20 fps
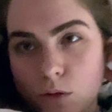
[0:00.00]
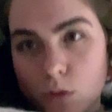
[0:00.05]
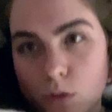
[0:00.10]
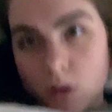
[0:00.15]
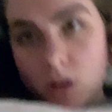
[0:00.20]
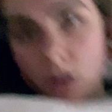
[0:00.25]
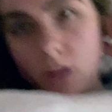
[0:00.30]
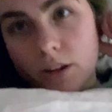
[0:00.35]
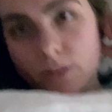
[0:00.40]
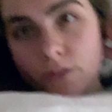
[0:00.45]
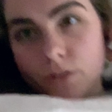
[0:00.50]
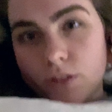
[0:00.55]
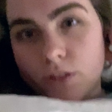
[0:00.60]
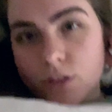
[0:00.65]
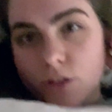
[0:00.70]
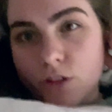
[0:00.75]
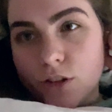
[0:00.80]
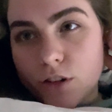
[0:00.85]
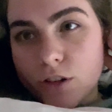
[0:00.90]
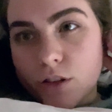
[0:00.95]
Well,
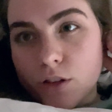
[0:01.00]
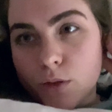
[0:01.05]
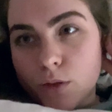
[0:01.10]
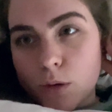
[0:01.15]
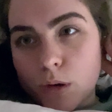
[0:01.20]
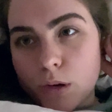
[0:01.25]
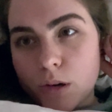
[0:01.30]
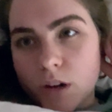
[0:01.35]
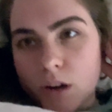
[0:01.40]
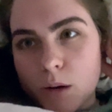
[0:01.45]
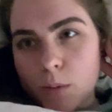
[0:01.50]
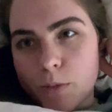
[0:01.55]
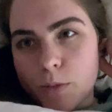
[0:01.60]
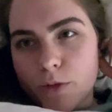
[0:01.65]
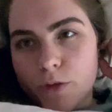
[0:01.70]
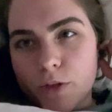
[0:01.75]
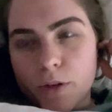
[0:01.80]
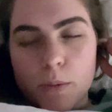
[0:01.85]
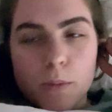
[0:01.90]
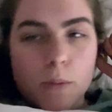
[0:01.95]
I've just woken up
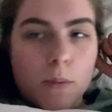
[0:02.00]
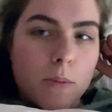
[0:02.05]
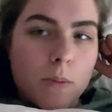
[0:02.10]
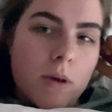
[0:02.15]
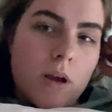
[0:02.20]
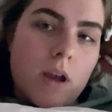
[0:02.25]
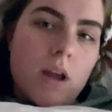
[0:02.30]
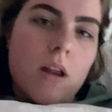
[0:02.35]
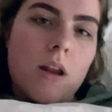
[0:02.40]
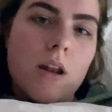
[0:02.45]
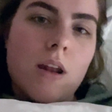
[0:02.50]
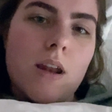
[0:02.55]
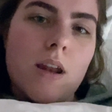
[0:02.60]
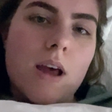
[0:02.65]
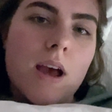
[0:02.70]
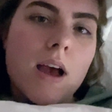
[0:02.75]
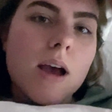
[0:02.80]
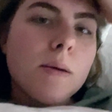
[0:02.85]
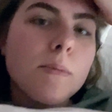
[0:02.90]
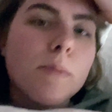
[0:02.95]
from my
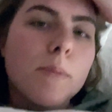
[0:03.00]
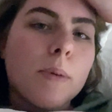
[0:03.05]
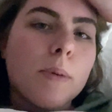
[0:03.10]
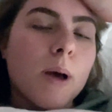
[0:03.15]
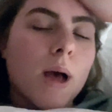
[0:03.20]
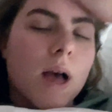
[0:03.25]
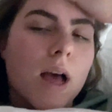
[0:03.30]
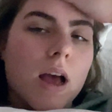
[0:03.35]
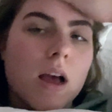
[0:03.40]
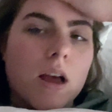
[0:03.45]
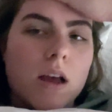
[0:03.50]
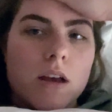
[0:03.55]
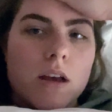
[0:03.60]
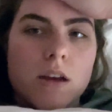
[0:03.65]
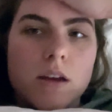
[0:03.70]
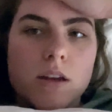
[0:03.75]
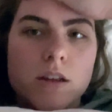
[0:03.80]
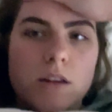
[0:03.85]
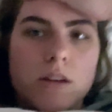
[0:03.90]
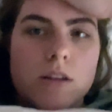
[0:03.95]
nap,
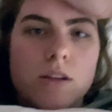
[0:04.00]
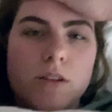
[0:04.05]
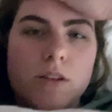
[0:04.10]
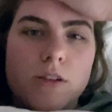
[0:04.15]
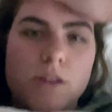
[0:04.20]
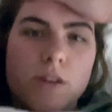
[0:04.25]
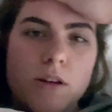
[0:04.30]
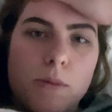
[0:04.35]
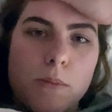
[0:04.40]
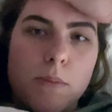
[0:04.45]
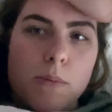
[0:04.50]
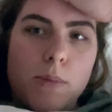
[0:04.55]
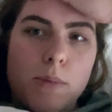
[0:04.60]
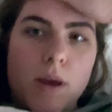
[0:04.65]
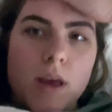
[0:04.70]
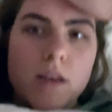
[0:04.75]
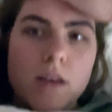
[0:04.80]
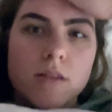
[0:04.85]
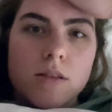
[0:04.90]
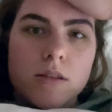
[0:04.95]
and
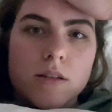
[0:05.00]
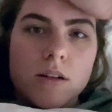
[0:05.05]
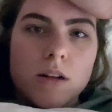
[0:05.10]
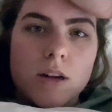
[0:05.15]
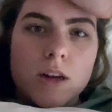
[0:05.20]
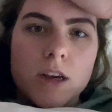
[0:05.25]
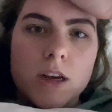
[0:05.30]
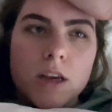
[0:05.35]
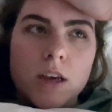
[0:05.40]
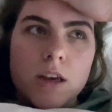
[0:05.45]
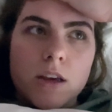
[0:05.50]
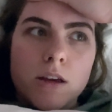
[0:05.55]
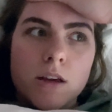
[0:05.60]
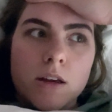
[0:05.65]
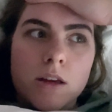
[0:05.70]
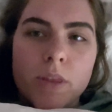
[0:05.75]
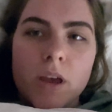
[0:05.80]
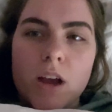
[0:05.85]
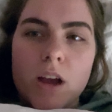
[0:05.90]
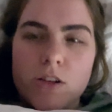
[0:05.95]
basically
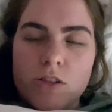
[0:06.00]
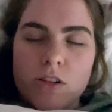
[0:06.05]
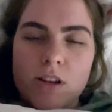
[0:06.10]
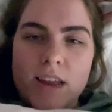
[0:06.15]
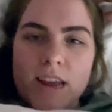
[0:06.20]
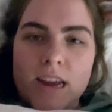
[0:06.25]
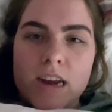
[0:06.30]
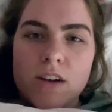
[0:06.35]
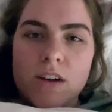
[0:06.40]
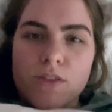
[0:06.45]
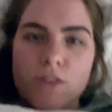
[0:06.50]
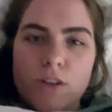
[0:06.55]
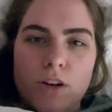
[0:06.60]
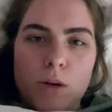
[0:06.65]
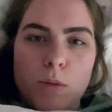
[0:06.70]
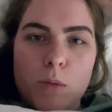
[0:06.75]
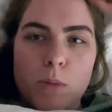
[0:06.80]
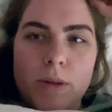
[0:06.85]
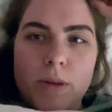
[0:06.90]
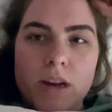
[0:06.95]
I just lay here for a
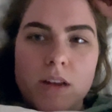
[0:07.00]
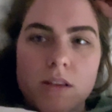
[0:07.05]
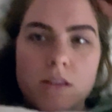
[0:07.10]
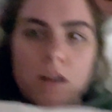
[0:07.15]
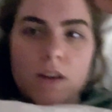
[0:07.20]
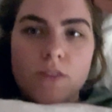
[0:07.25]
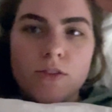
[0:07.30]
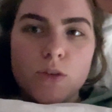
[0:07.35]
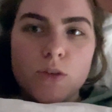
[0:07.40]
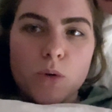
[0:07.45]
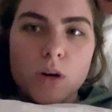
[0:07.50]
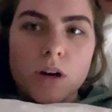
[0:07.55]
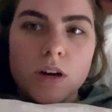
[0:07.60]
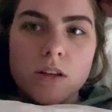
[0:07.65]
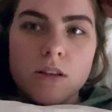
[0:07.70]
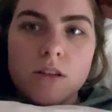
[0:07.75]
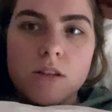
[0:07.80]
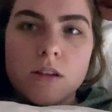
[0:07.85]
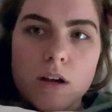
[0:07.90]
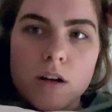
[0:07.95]
couple minutes
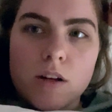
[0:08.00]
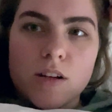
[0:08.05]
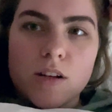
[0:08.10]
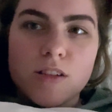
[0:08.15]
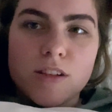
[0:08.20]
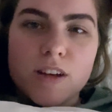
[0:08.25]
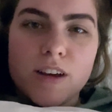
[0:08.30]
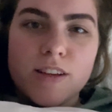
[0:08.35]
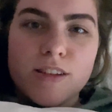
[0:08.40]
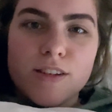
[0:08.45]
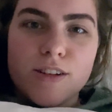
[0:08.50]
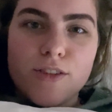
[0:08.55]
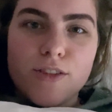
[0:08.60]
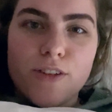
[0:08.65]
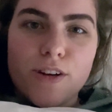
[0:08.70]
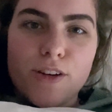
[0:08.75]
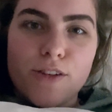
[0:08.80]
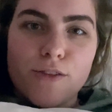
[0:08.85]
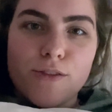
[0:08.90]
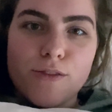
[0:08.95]
afterwards because I still
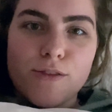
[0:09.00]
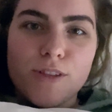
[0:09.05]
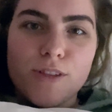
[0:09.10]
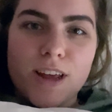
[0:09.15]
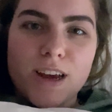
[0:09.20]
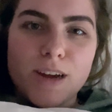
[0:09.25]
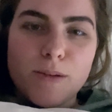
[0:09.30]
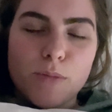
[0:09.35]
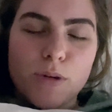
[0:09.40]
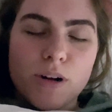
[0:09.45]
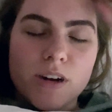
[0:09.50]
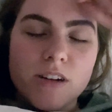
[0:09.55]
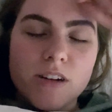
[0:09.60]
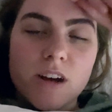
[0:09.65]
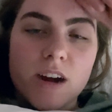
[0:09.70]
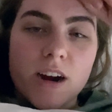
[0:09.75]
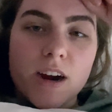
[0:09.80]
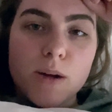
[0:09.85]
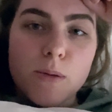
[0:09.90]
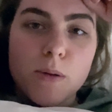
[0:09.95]
felt like pretty
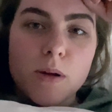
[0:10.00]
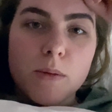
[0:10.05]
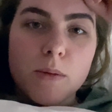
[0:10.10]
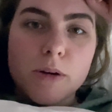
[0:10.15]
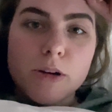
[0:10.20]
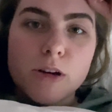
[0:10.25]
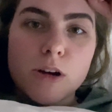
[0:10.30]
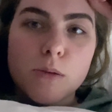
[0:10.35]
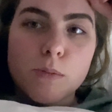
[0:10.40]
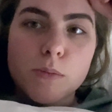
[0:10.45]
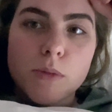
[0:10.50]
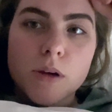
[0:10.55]
tired when I woke up.